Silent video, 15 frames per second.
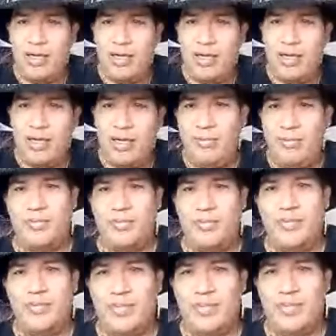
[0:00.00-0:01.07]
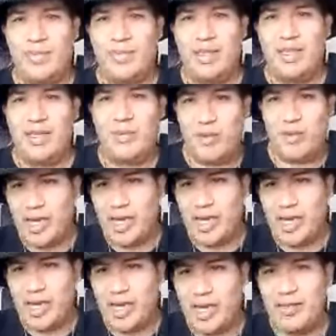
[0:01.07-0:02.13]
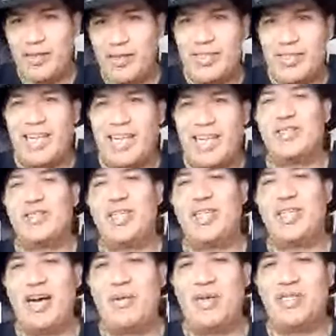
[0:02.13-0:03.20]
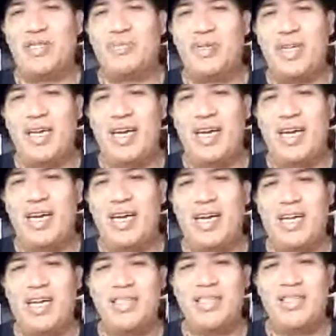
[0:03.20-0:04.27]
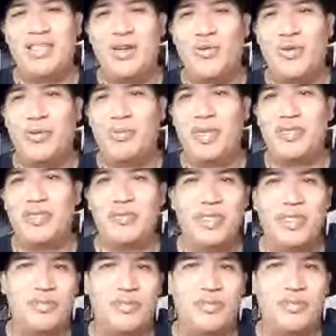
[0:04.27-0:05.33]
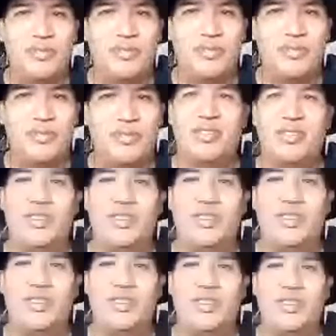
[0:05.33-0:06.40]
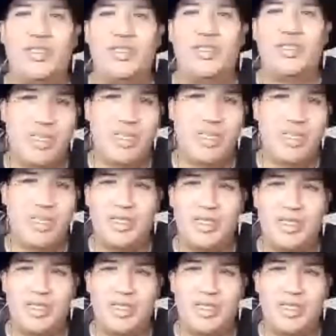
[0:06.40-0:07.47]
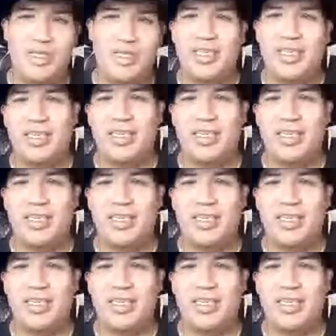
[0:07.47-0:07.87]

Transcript: Um, It'd be great. I can see comments, but I don't want to mess with this because it's a new system and I'm just using it today.